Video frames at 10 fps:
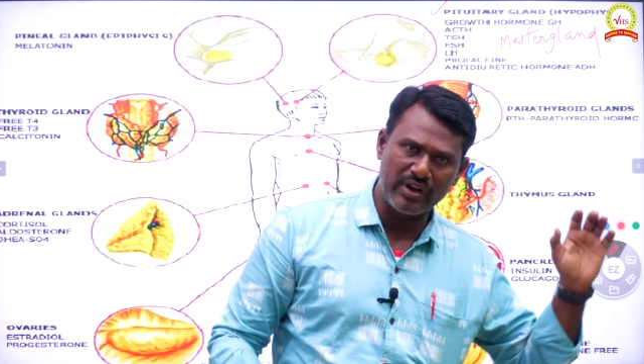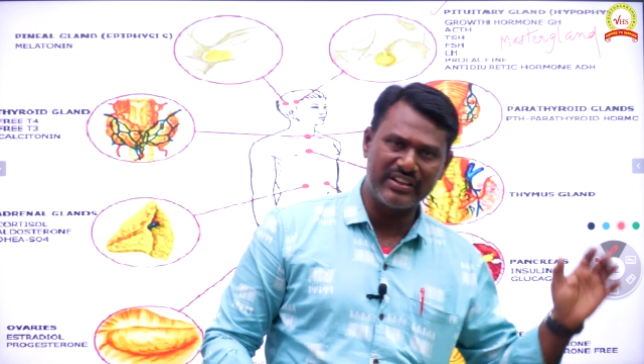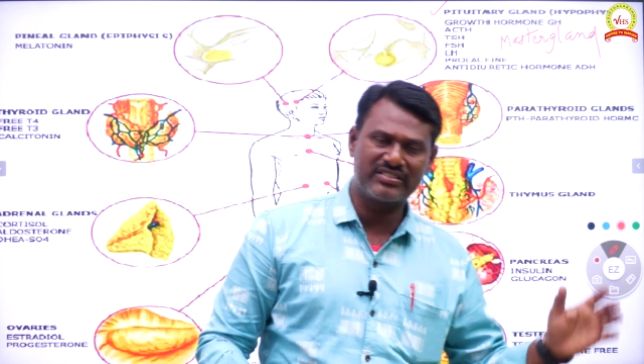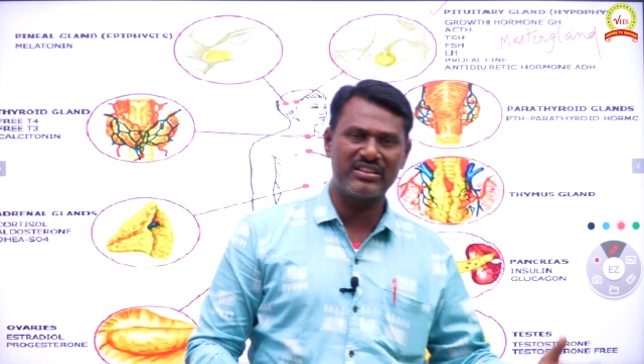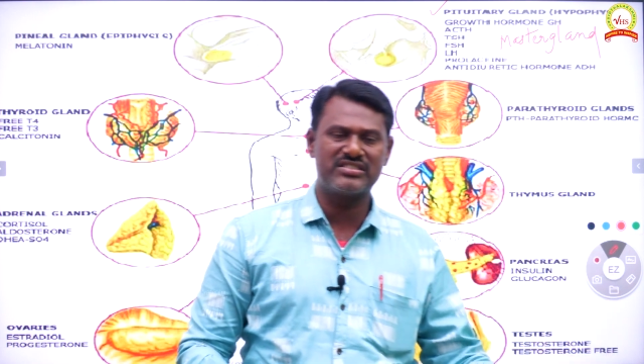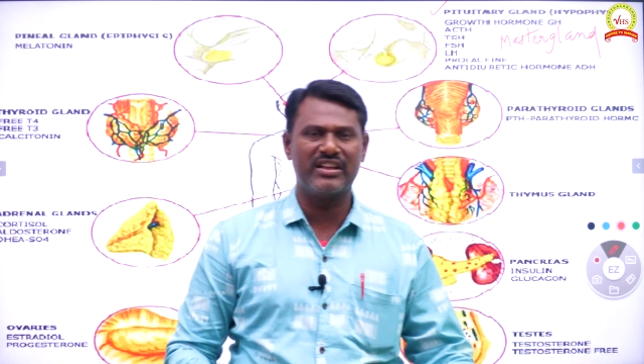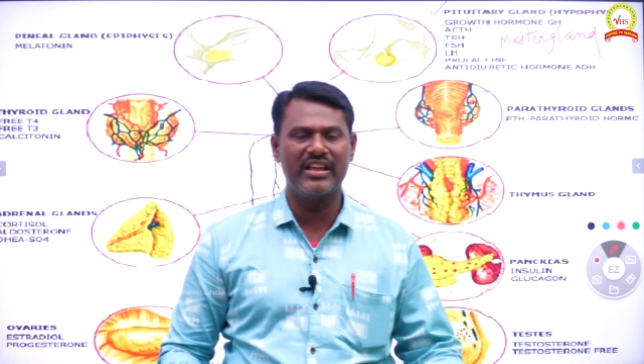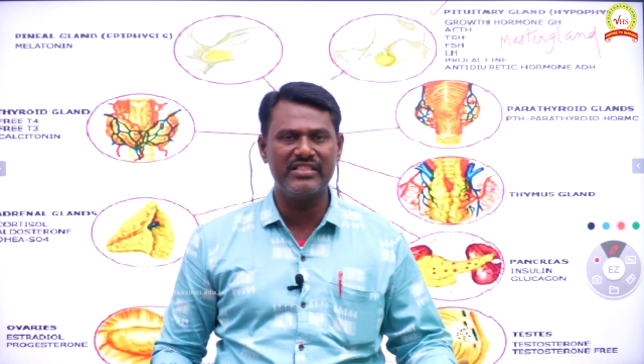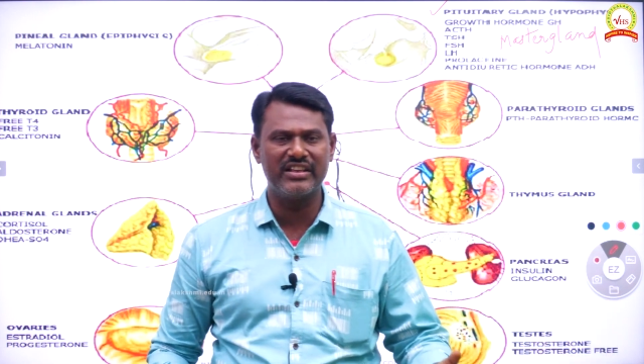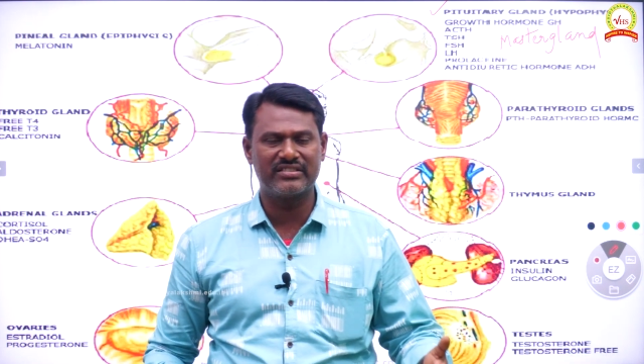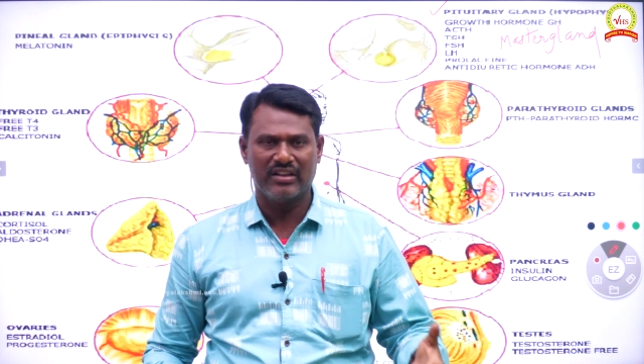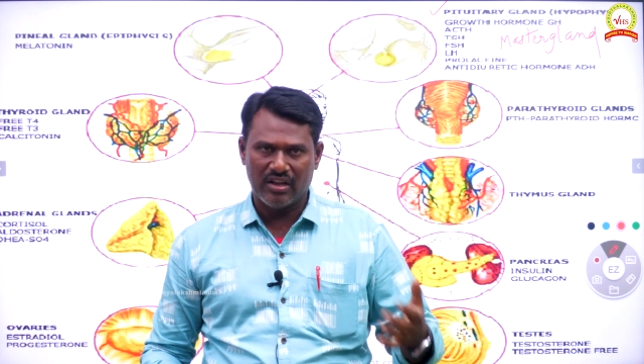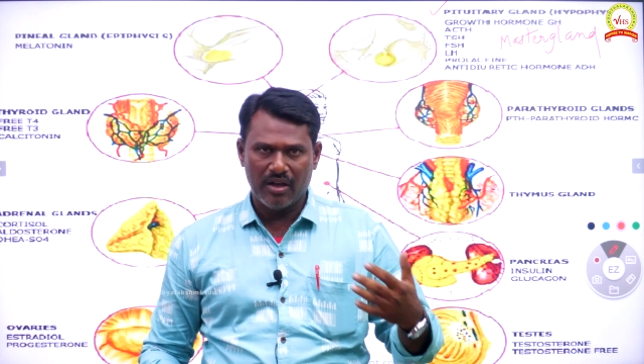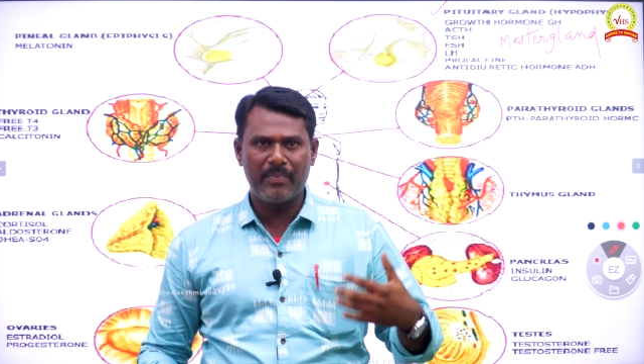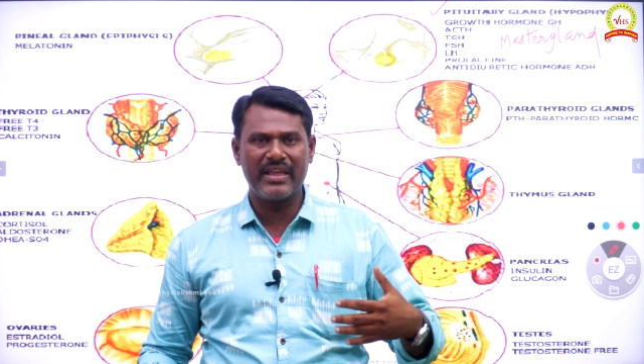we have discussed in this
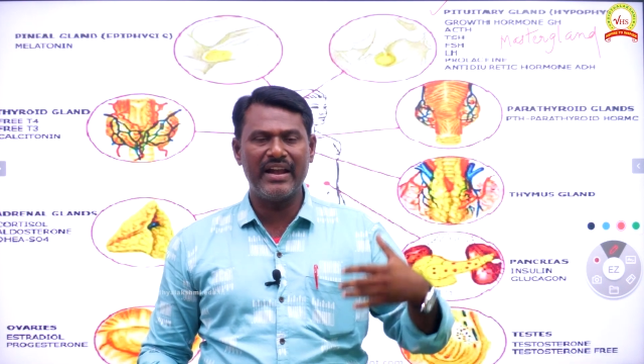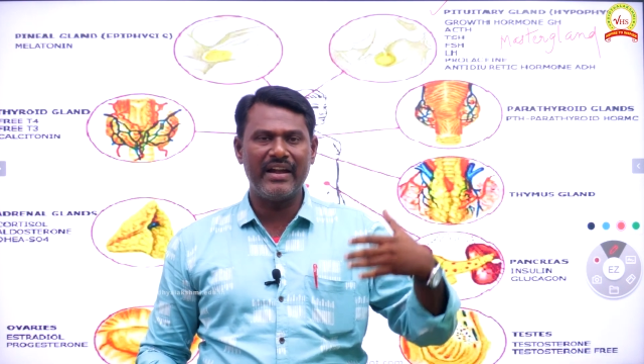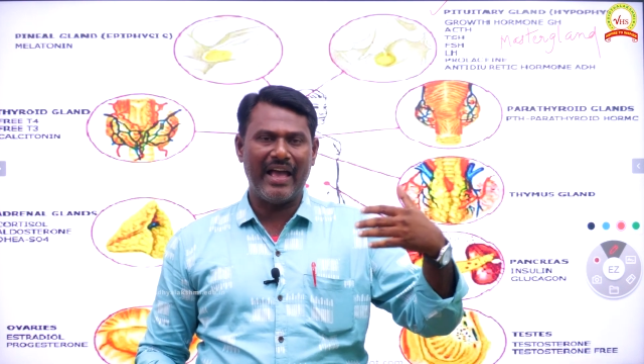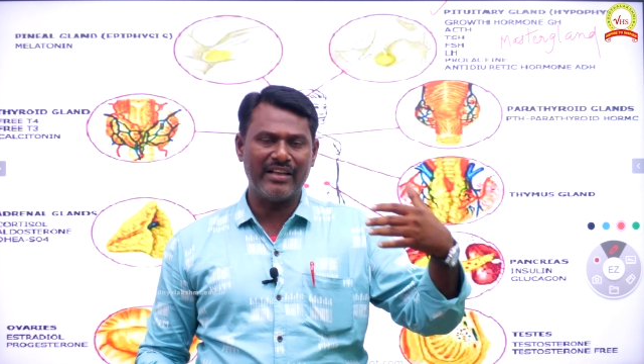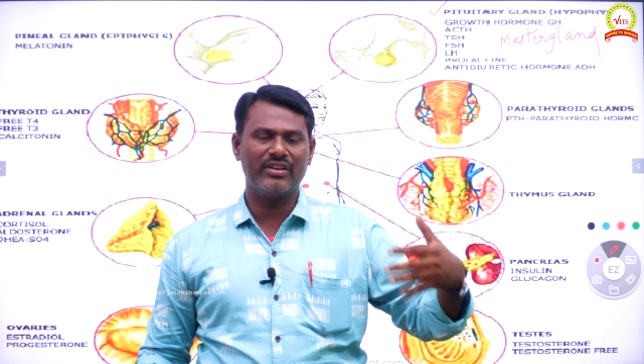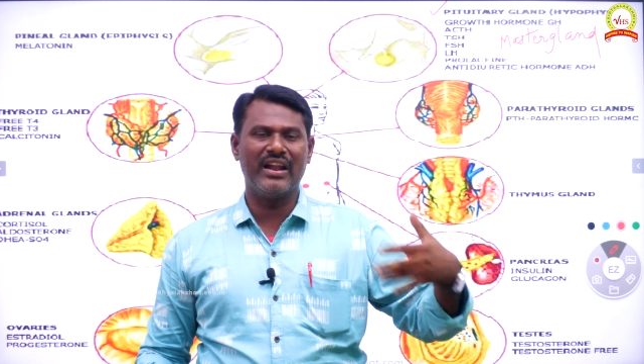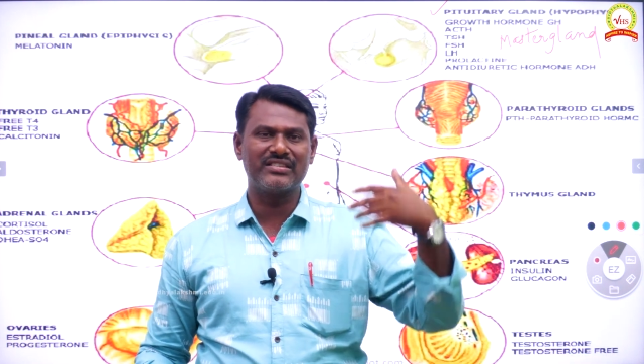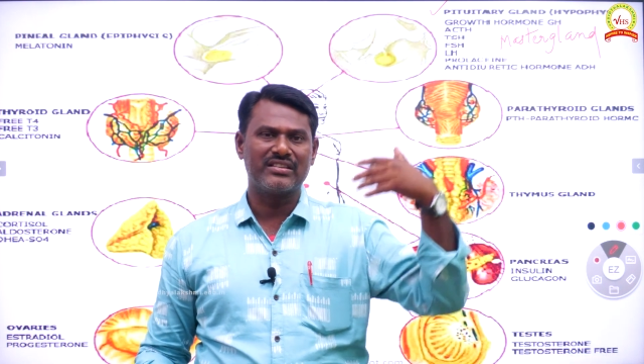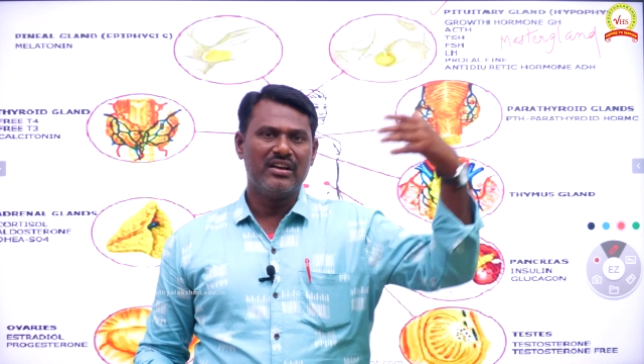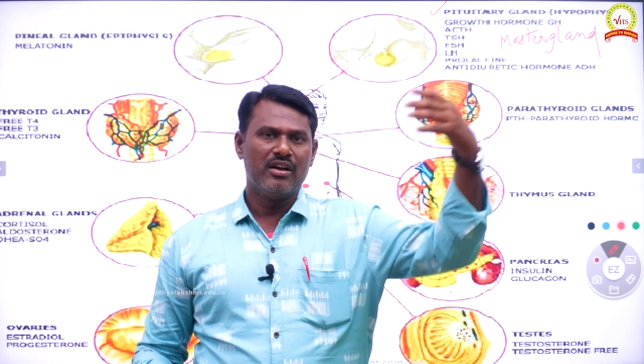period as well as